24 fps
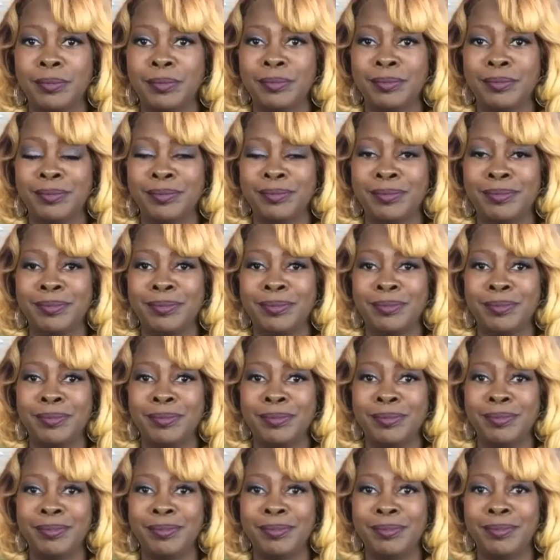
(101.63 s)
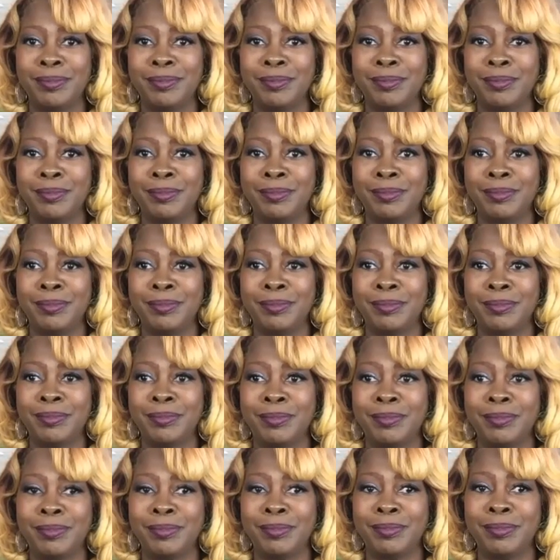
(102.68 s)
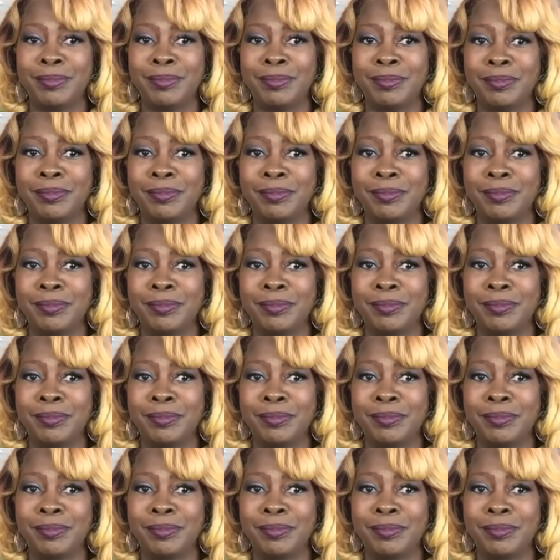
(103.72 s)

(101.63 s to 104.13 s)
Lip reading: [no speech]